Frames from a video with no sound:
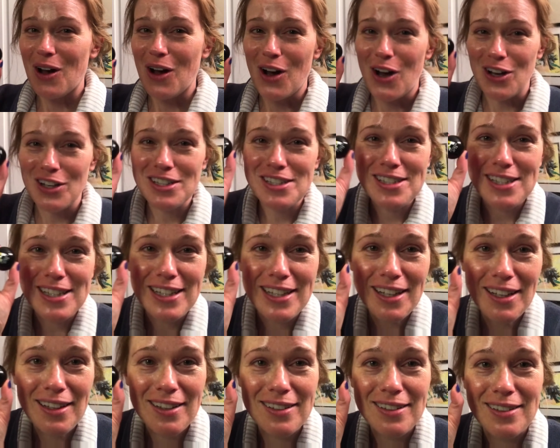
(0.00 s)

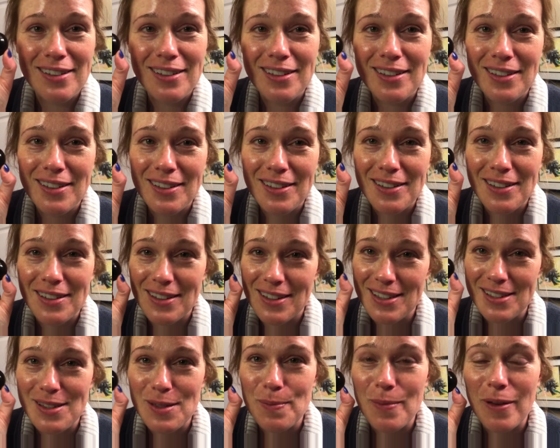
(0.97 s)
Honestly,
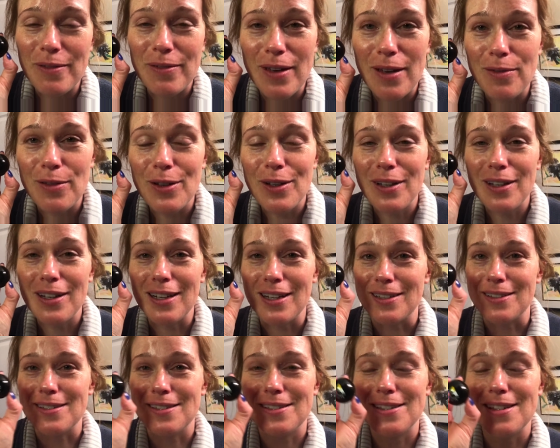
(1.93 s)
this is my favorite.
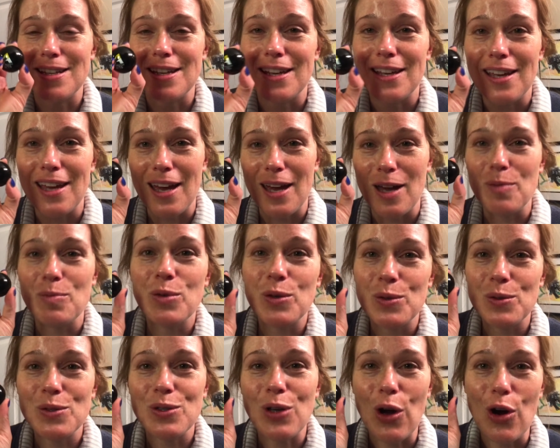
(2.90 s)
It's the
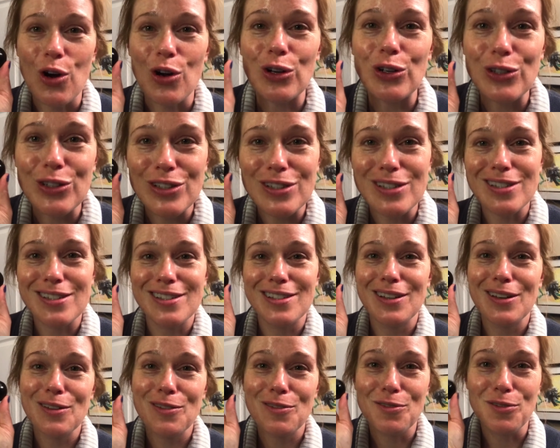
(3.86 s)
Ambrose Arts
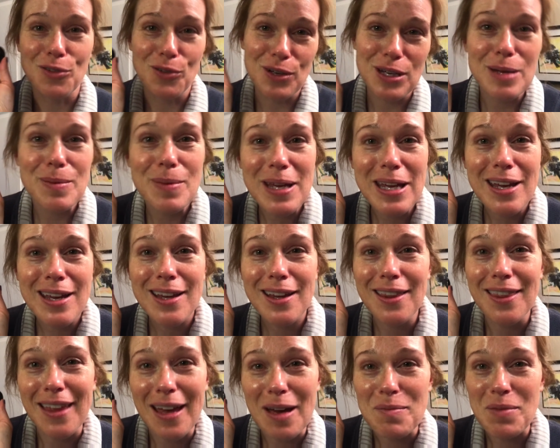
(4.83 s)

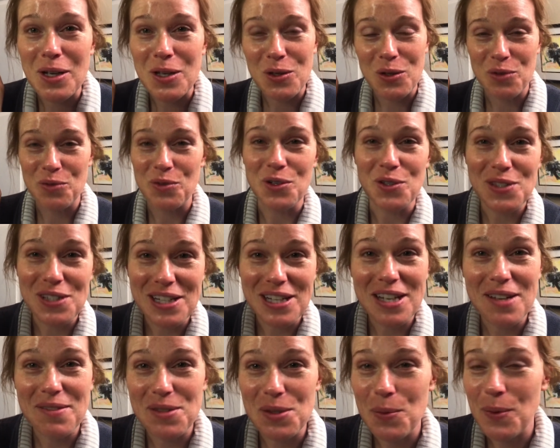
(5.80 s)
freebie that my university
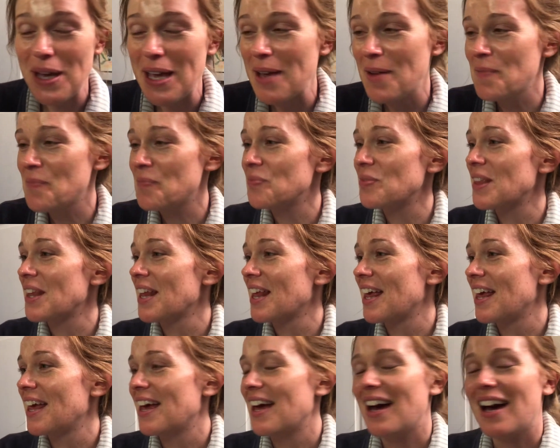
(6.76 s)
gives away.
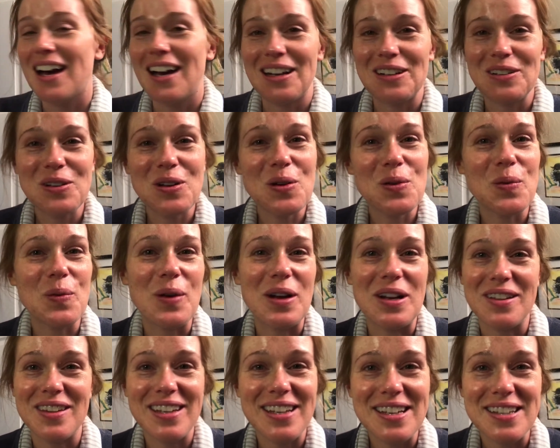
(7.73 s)
I don't know
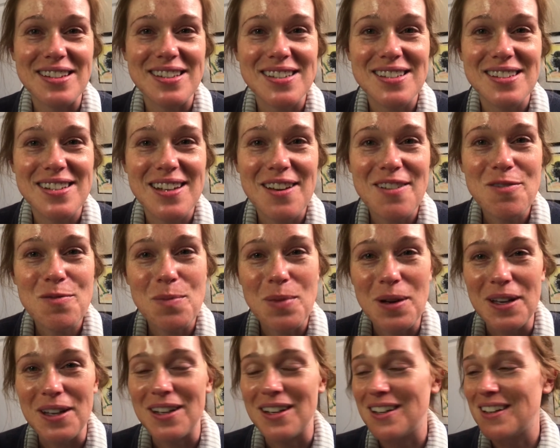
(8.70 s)
where they get this stuff,
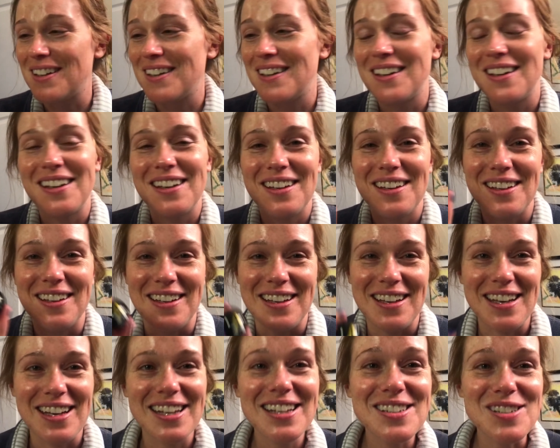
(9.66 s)
but
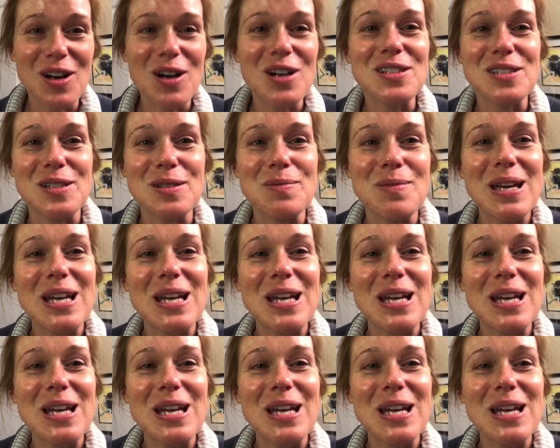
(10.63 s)
it's awesome.